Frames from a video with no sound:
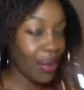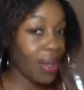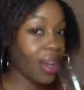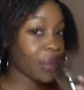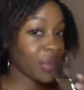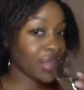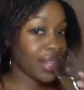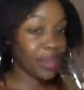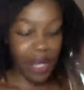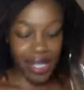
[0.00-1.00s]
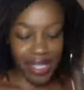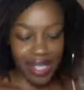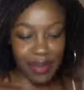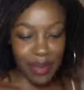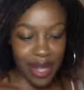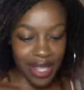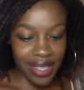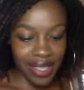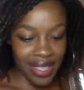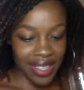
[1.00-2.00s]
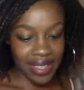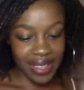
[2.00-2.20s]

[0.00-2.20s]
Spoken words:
Okay, that works as well.